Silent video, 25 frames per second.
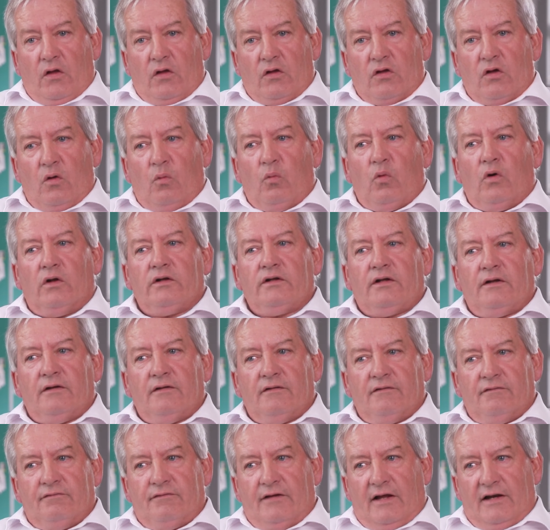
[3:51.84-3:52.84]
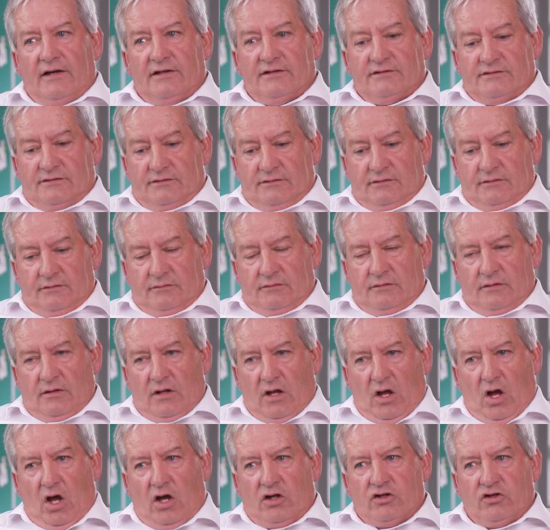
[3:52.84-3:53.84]
you want fellas
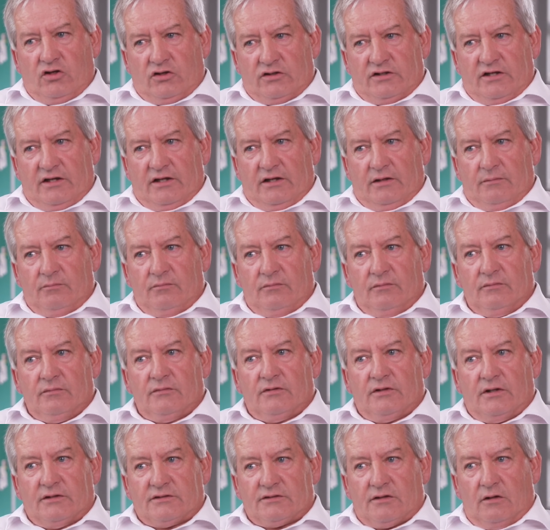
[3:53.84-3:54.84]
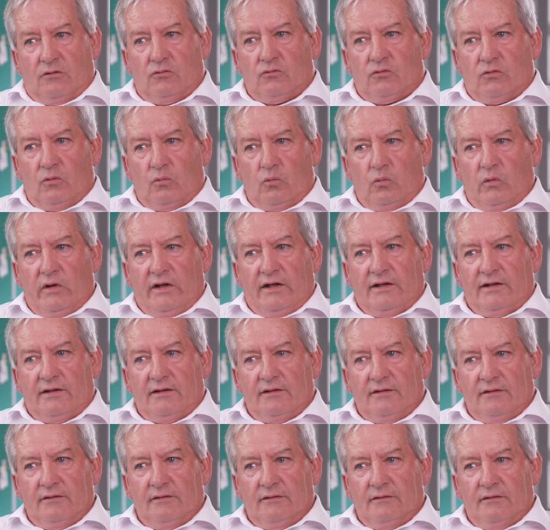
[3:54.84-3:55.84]
on your team that's going to win.
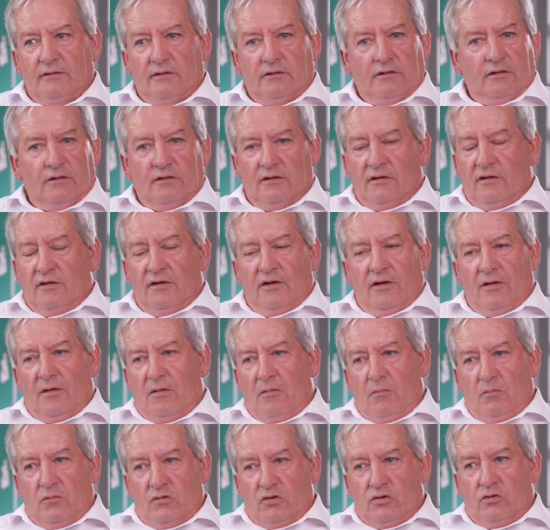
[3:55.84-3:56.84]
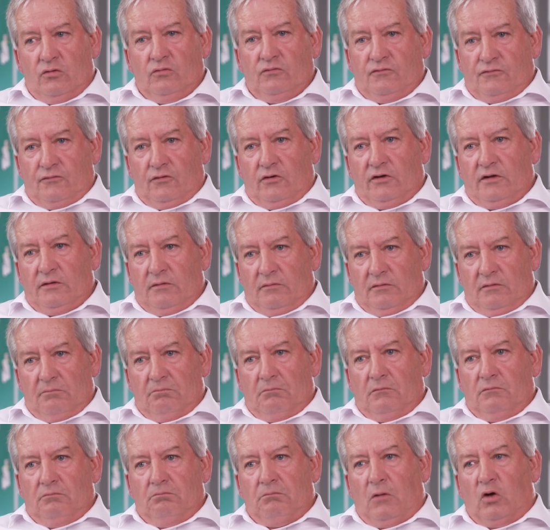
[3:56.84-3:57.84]
You
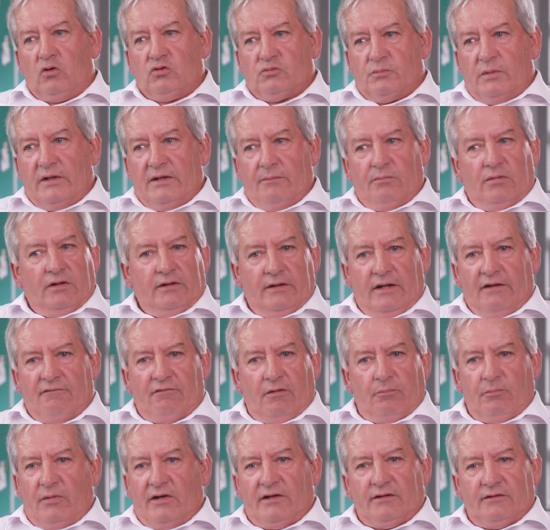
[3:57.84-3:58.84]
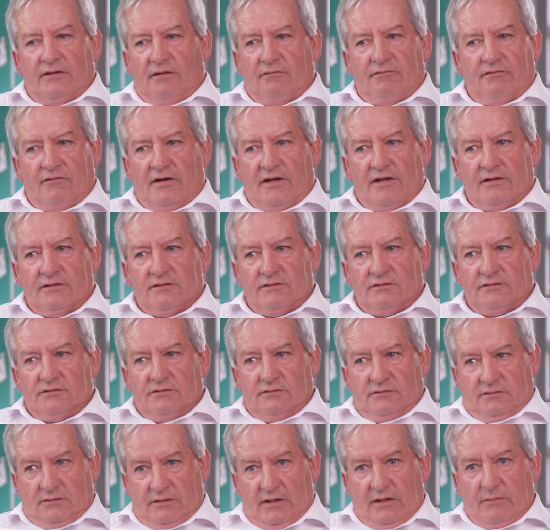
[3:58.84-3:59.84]
find most people never pick their
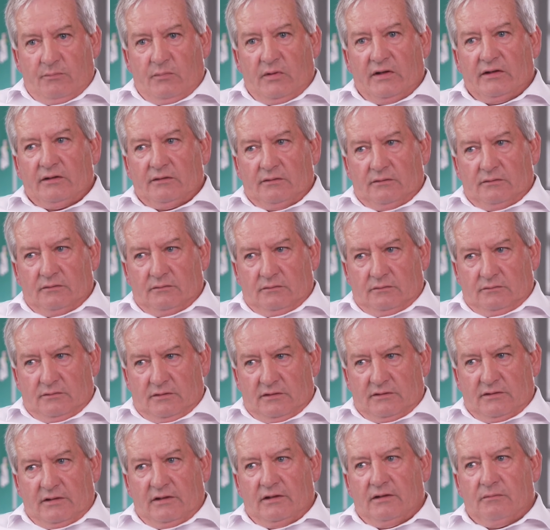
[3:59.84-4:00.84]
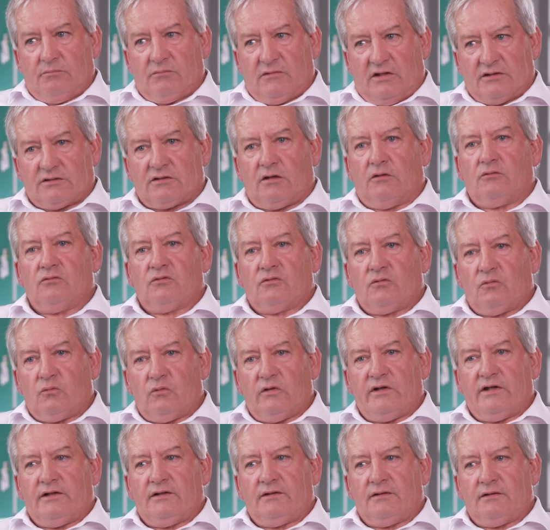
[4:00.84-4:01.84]
friends. They pick the team that's going to
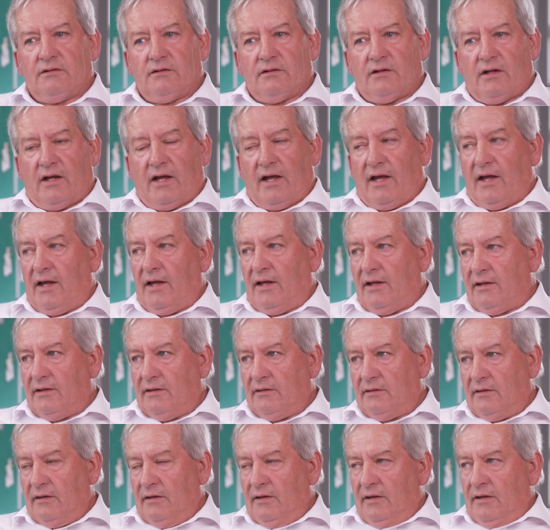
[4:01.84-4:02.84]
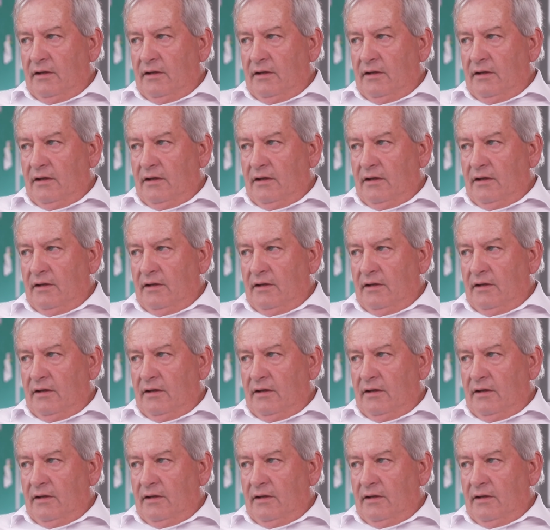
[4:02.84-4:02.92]
win. And